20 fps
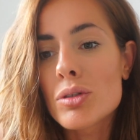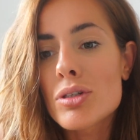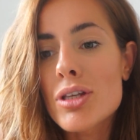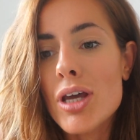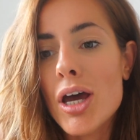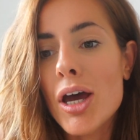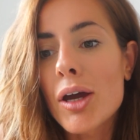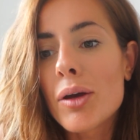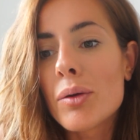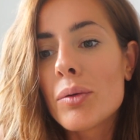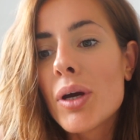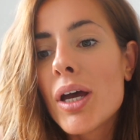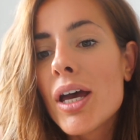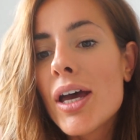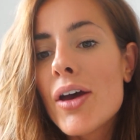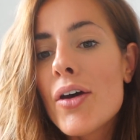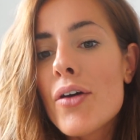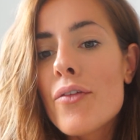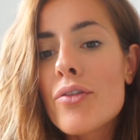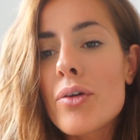So
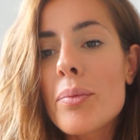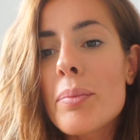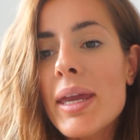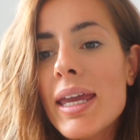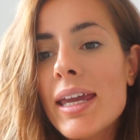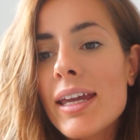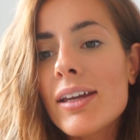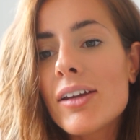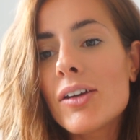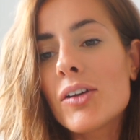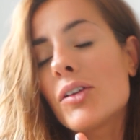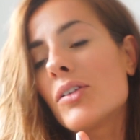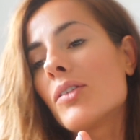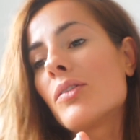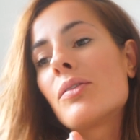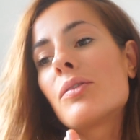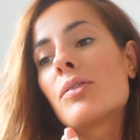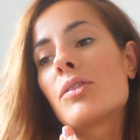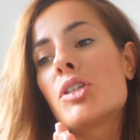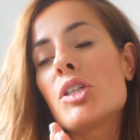for me
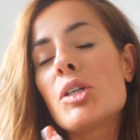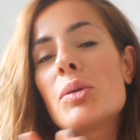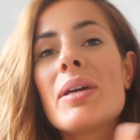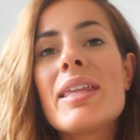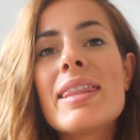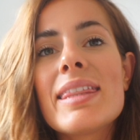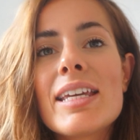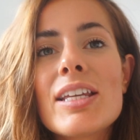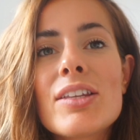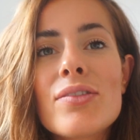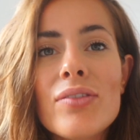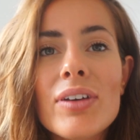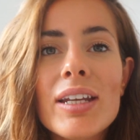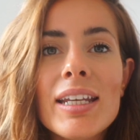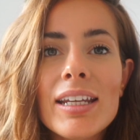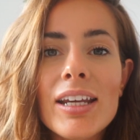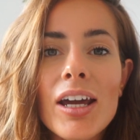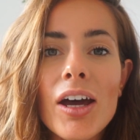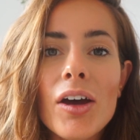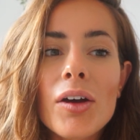doing this
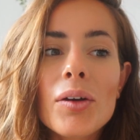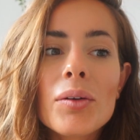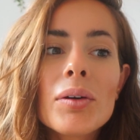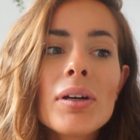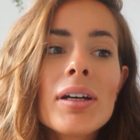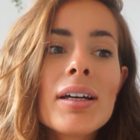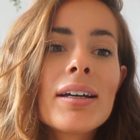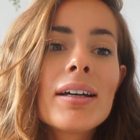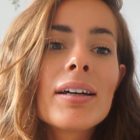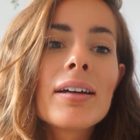video